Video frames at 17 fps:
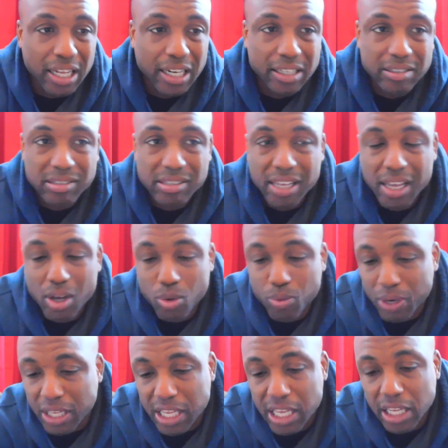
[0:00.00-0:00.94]
in the
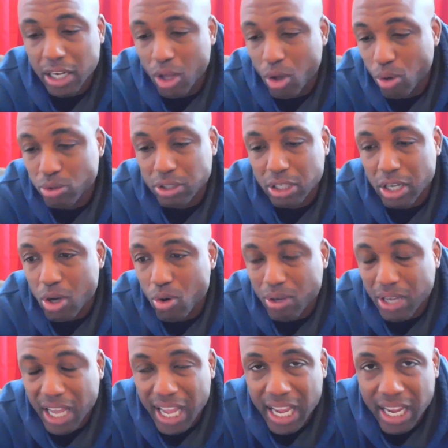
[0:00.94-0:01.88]
cell with kilos of
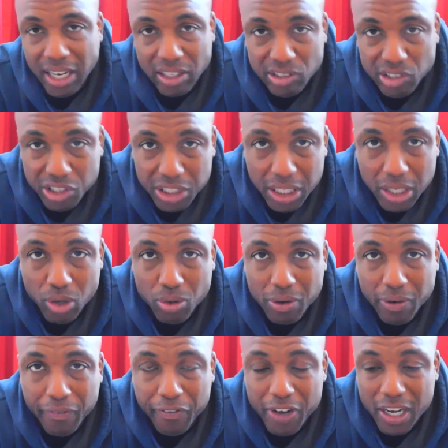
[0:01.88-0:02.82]
cocaine and shit
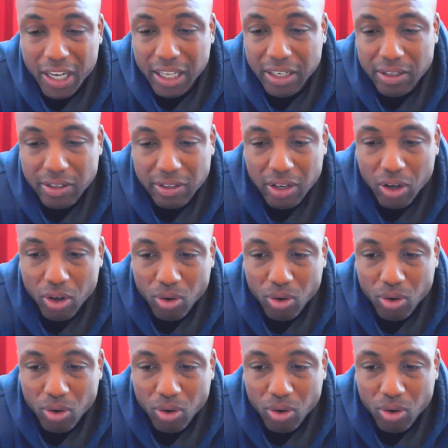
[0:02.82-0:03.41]
on the fucking,